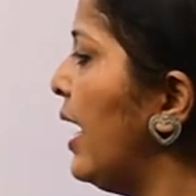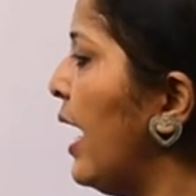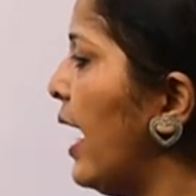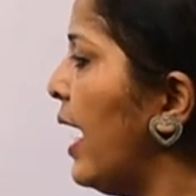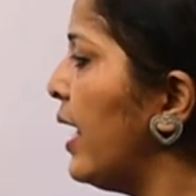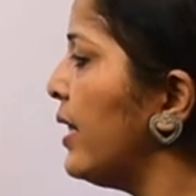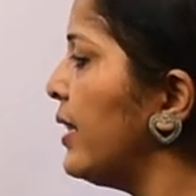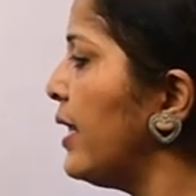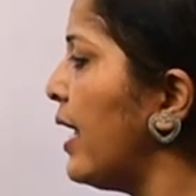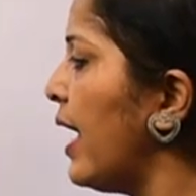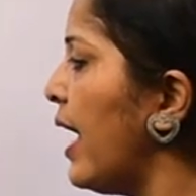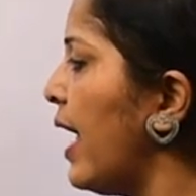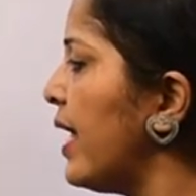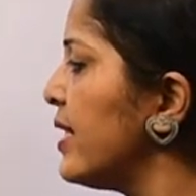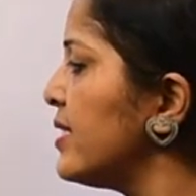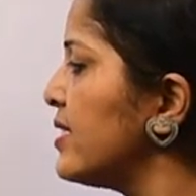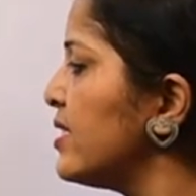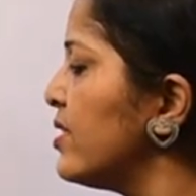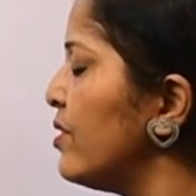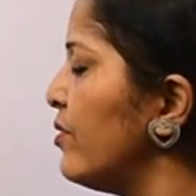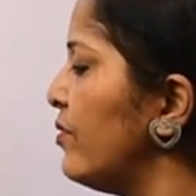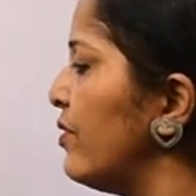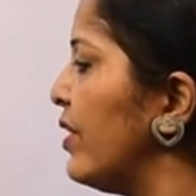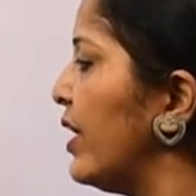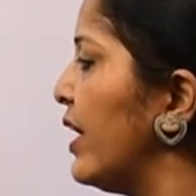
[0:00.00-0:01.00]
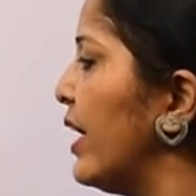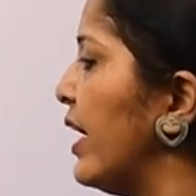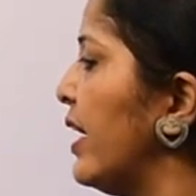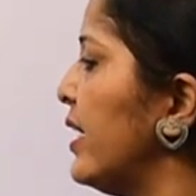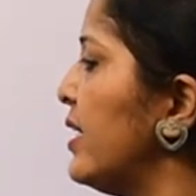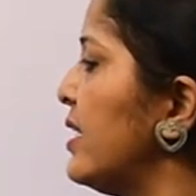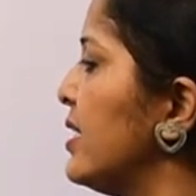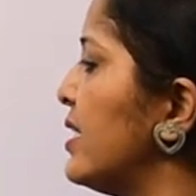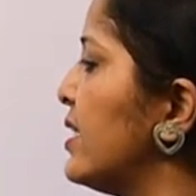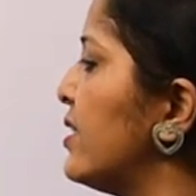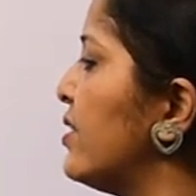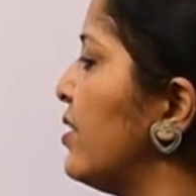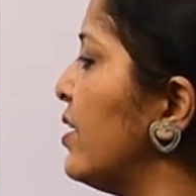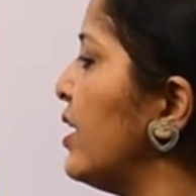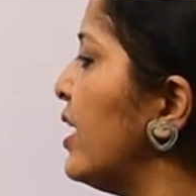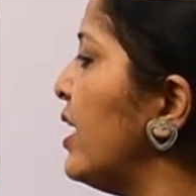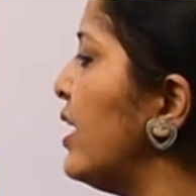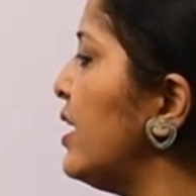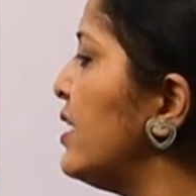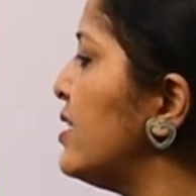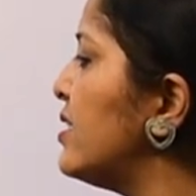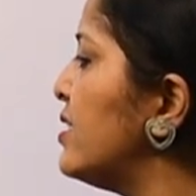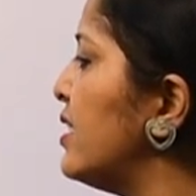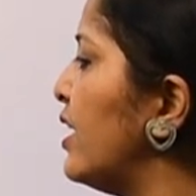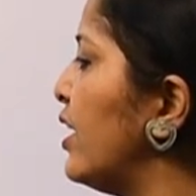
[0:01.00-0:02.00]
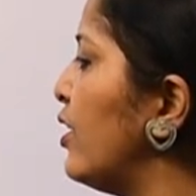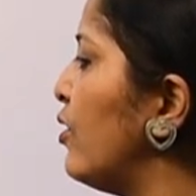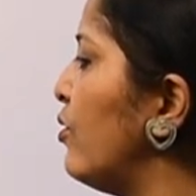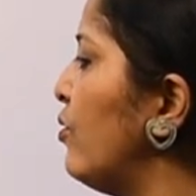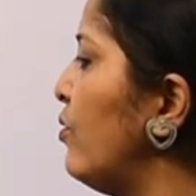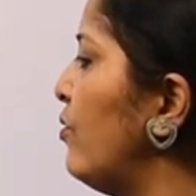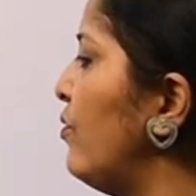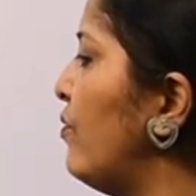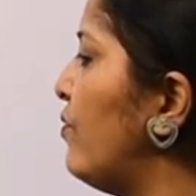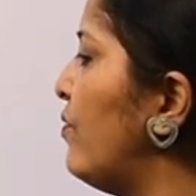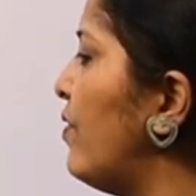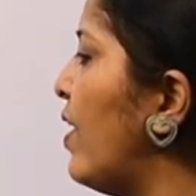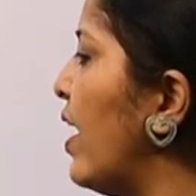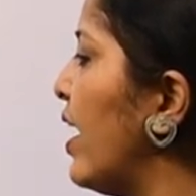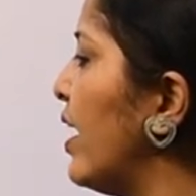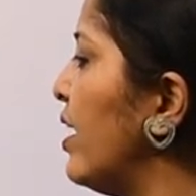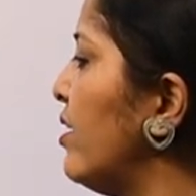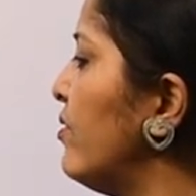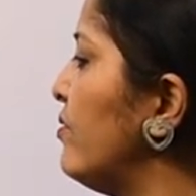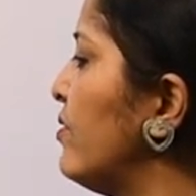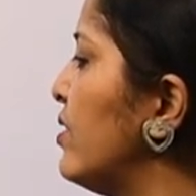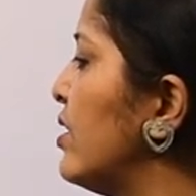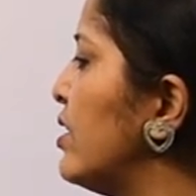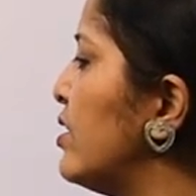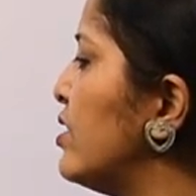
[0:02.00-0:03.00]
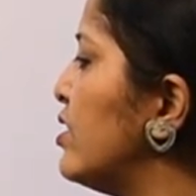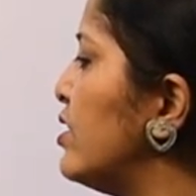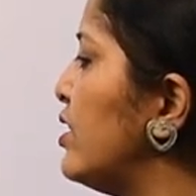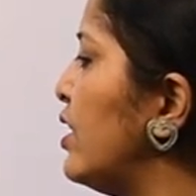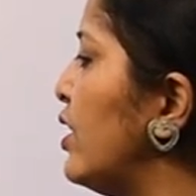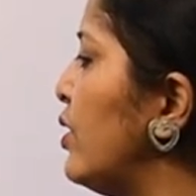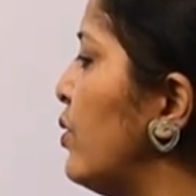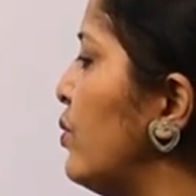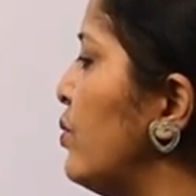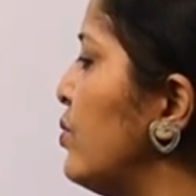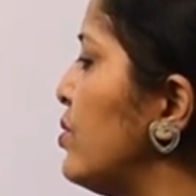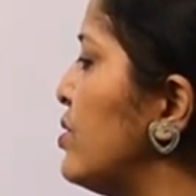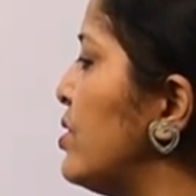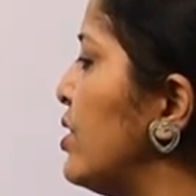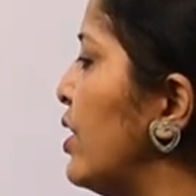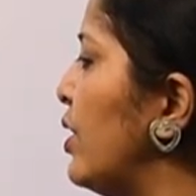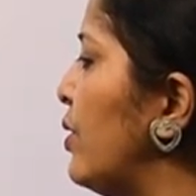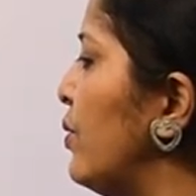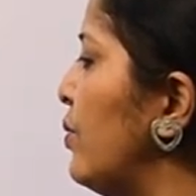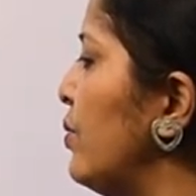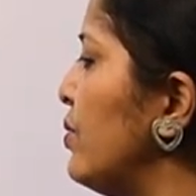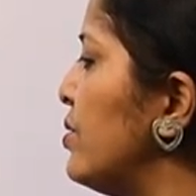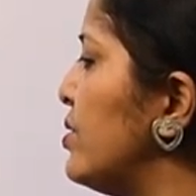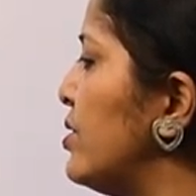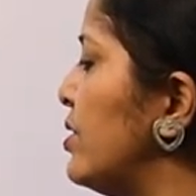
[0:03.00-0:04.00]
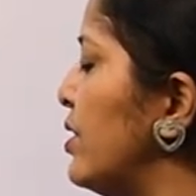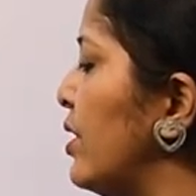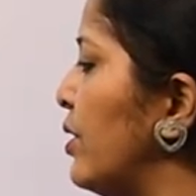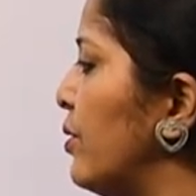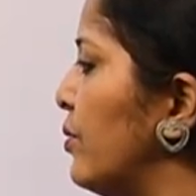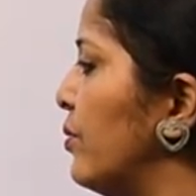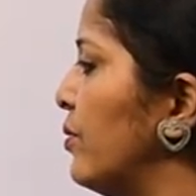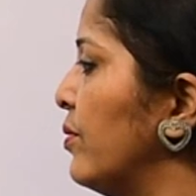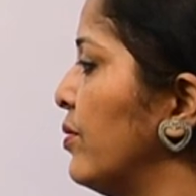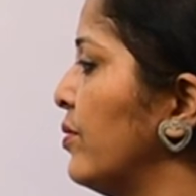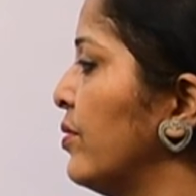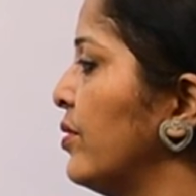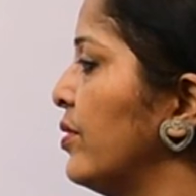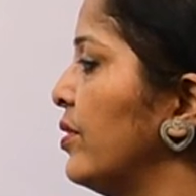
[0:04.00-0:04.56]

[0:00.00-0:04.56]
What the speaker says: And the answer we get 3050. 0, 0, 0.